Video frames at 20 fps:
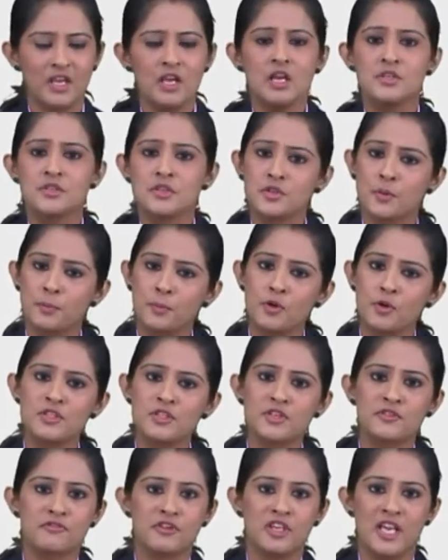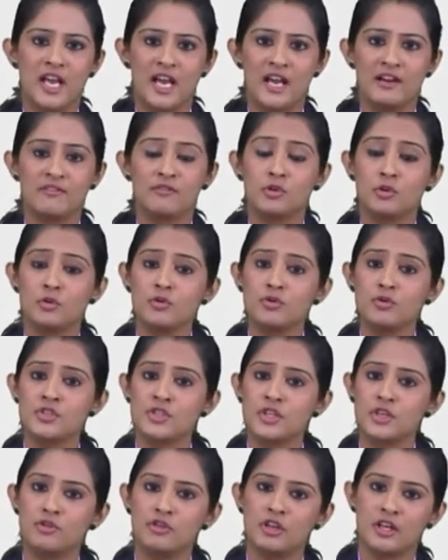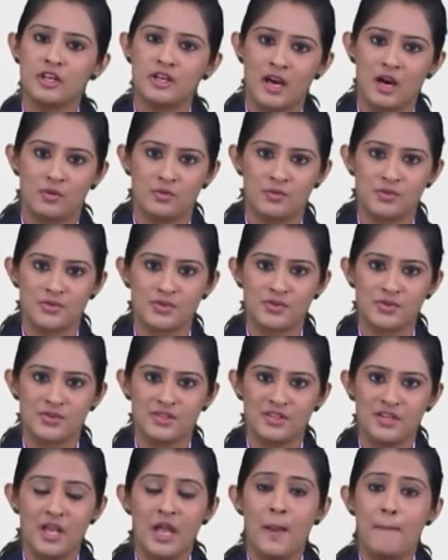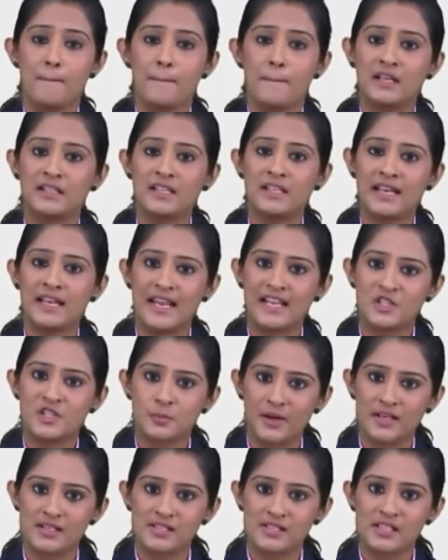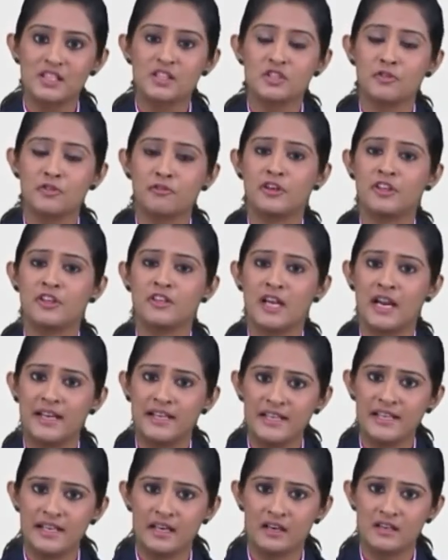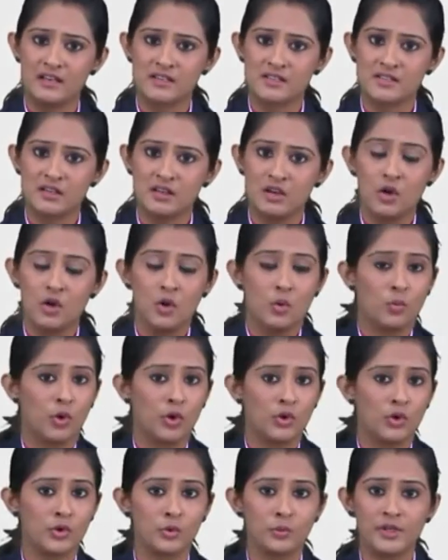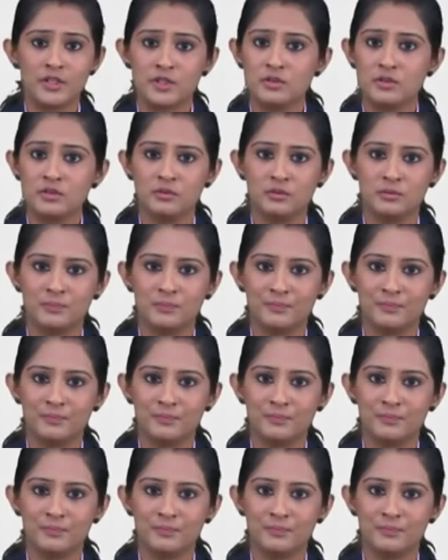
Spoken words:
So suppose if we have two singular nouns but they are expressing different ideas, what do?